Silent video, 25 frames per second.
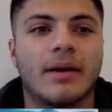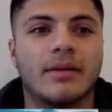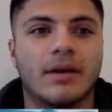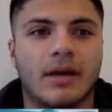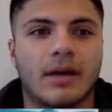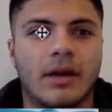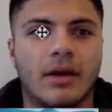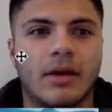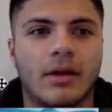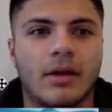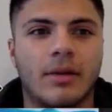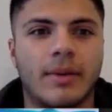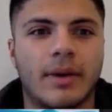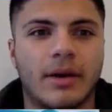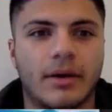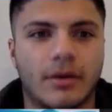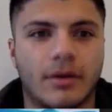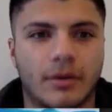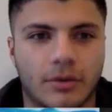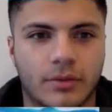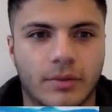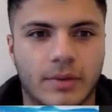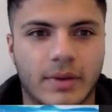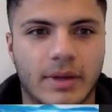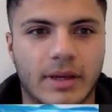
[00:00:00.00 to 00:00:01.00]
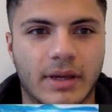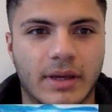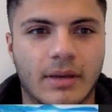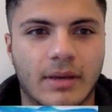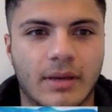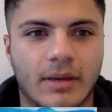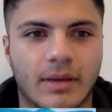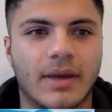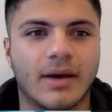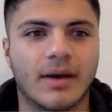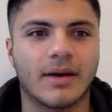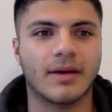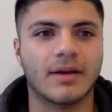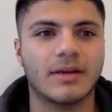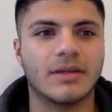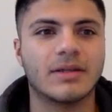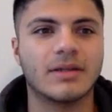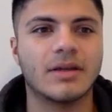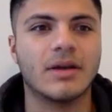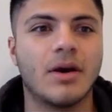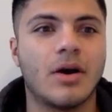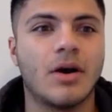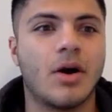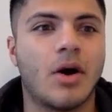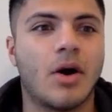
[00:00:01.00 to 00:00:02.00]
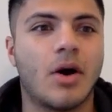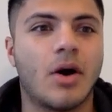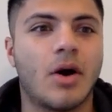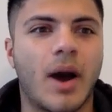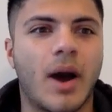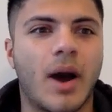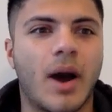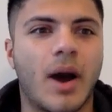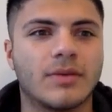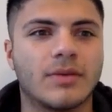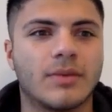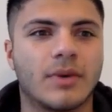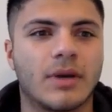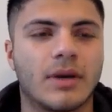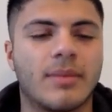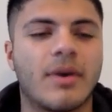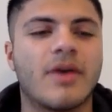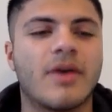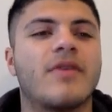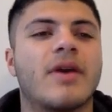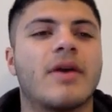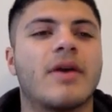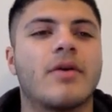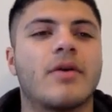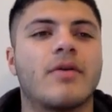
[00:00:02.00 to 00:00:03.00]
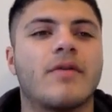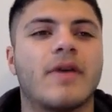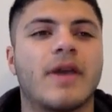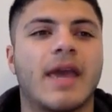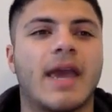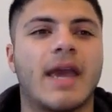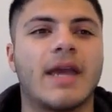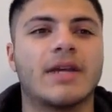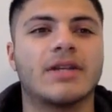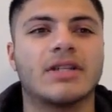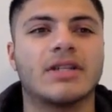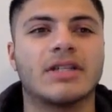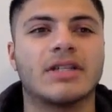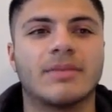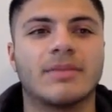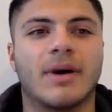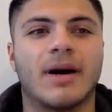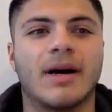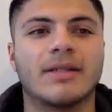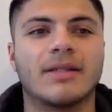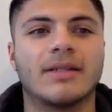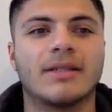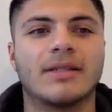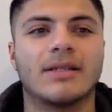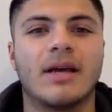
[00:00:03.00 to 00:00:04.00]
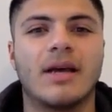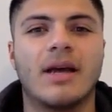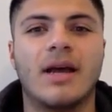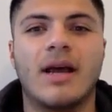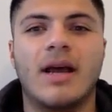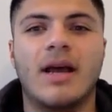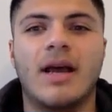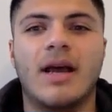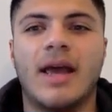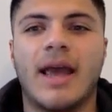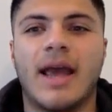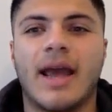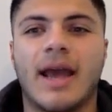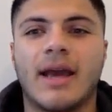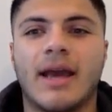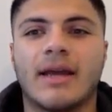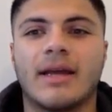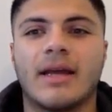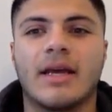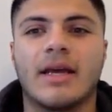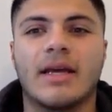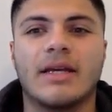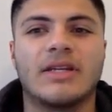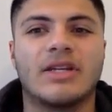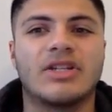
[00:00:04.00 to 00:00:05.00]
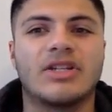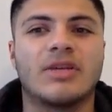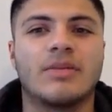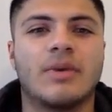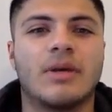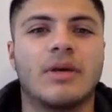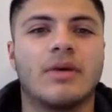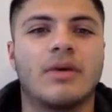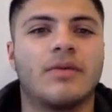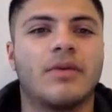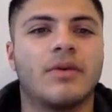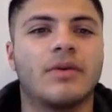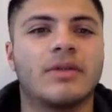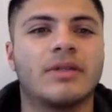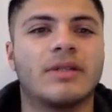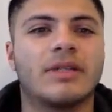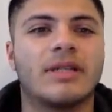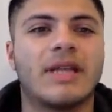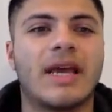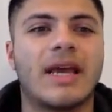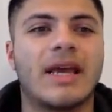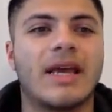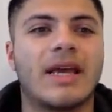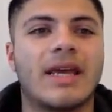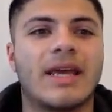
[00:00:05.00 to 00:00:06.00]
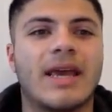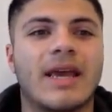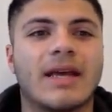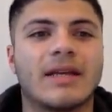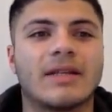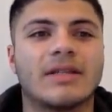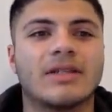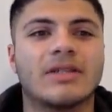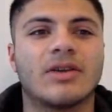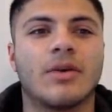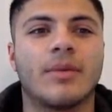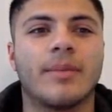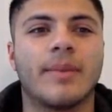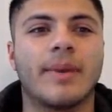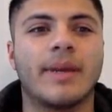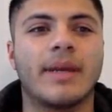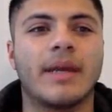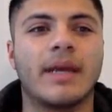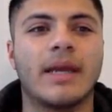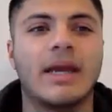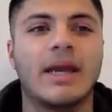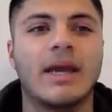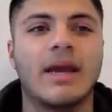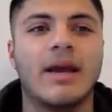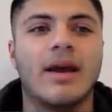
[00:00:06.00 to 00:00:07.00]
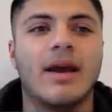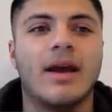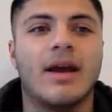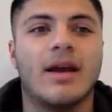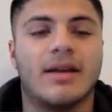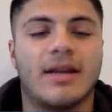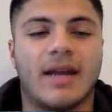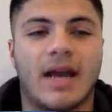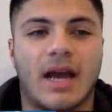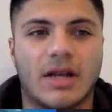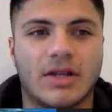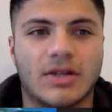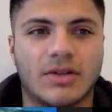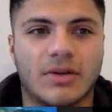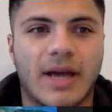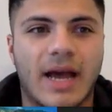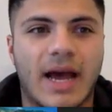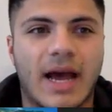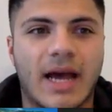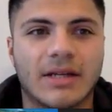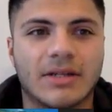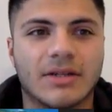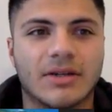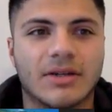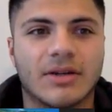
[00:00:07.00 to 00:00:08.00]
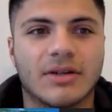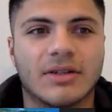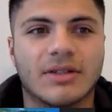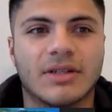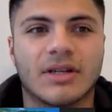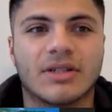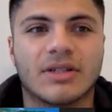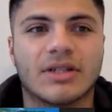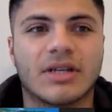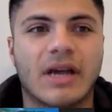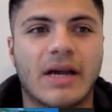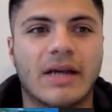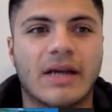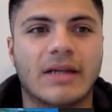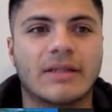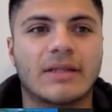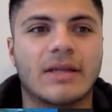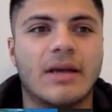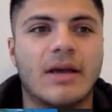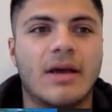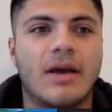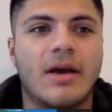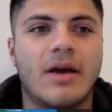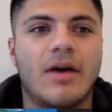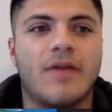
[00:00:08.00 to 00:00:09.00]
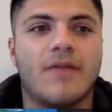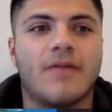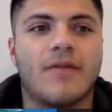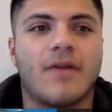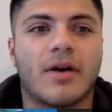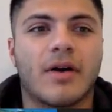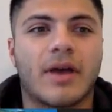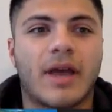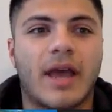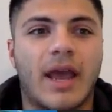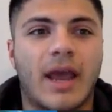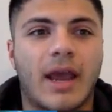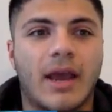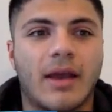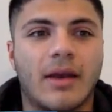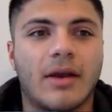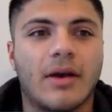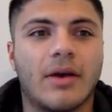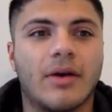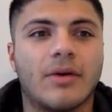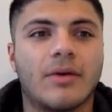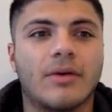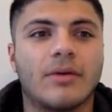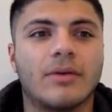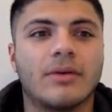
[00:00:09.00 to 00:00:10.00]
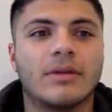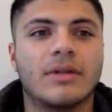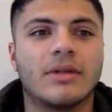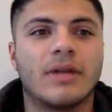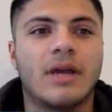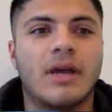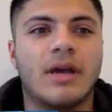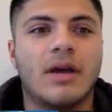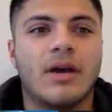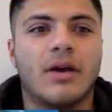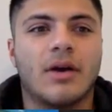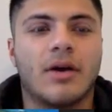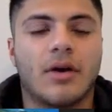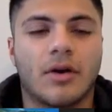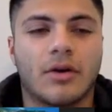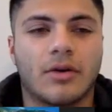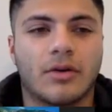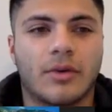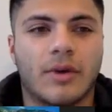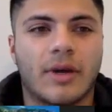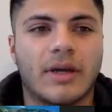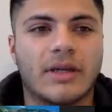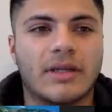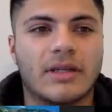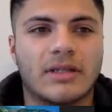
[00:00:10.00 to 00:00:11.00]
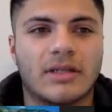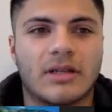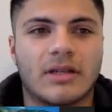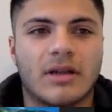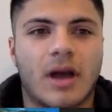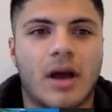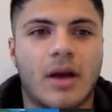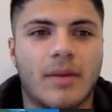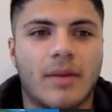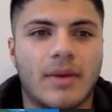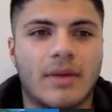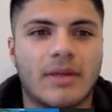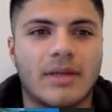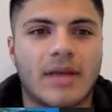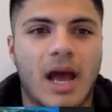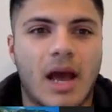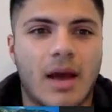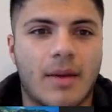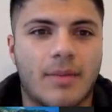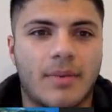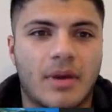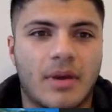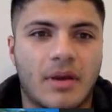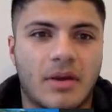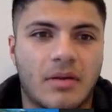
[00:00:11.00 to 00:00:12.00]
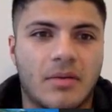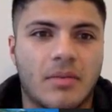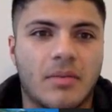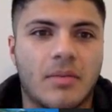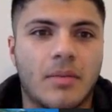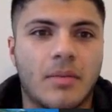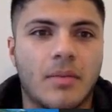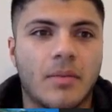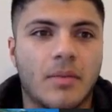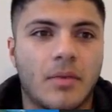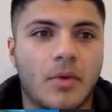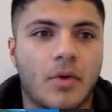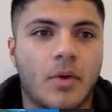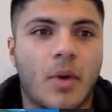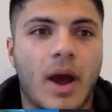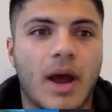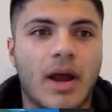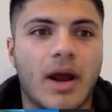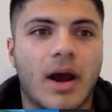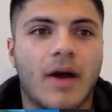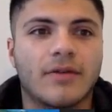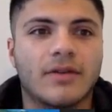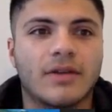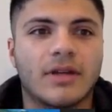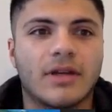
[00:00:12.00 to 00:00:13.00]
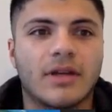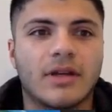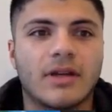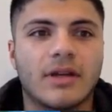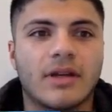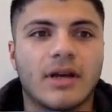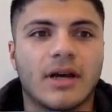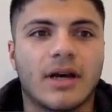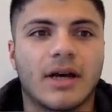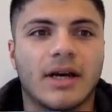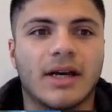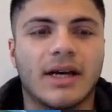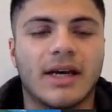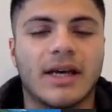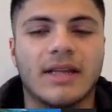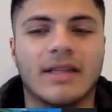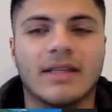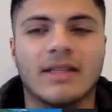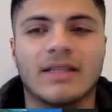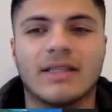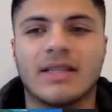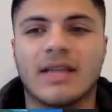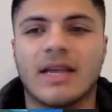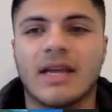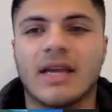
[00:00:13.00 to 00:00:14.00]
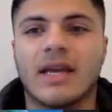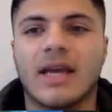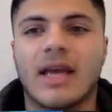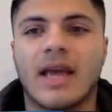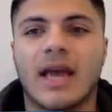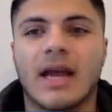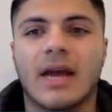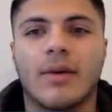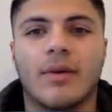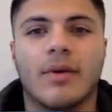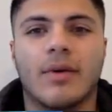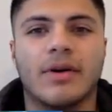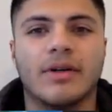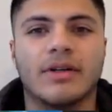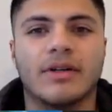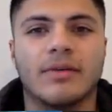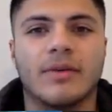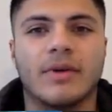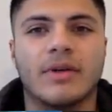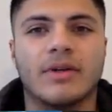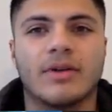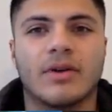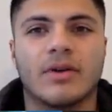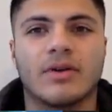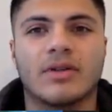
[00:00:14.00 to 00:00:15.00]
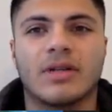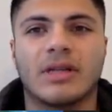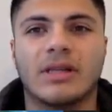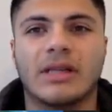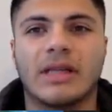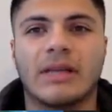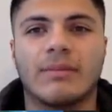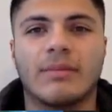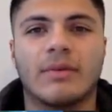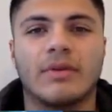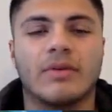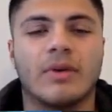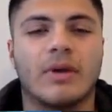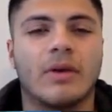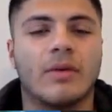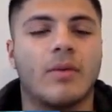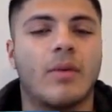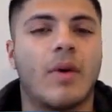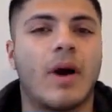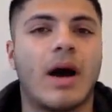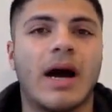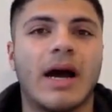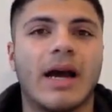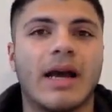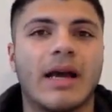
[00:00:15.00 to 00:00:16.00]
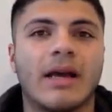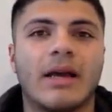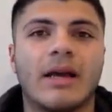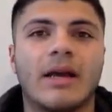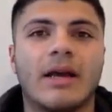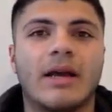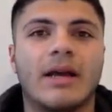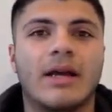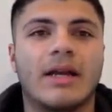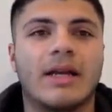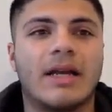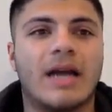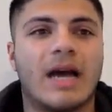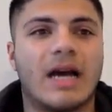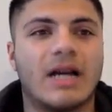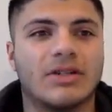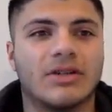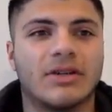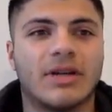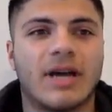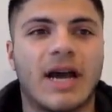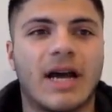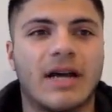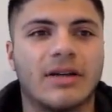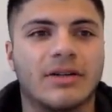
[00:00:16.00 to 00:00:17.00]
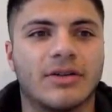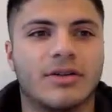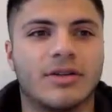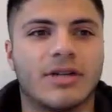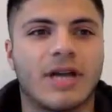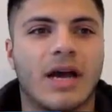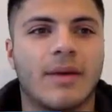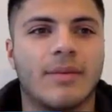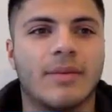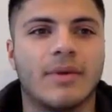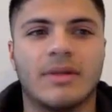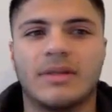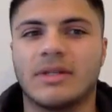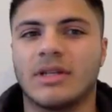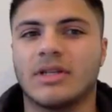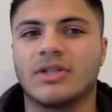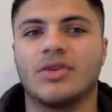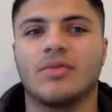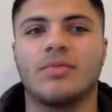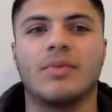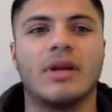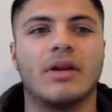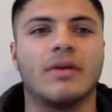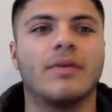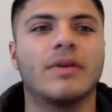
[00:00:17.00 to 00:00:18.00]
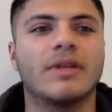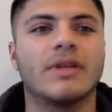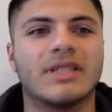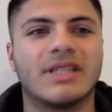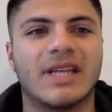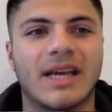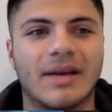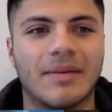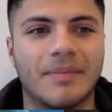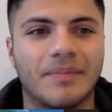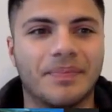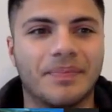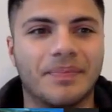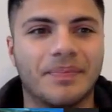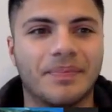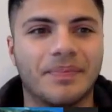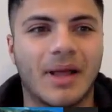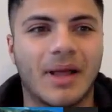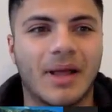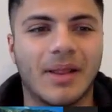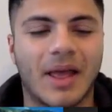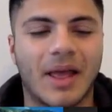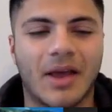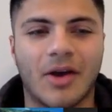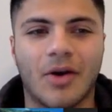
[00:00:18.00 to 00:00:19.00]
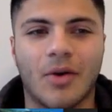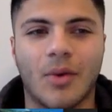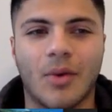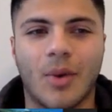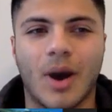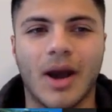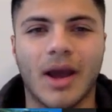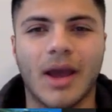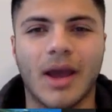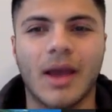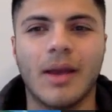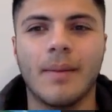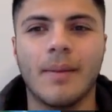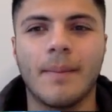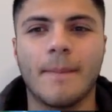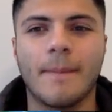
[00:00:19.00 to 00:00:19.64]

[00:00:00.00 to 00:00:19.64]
the Kiholo Bay Earthquake because Hawaii is one of my favorite vacation spots and it's such a beautiful state, yet so many natural hazards such as volcanoes, earthquakes, and tsunamis happen quite often in the state, and I wanted to research the link between why natural hazards happen in such a beautiful state like Hawaii.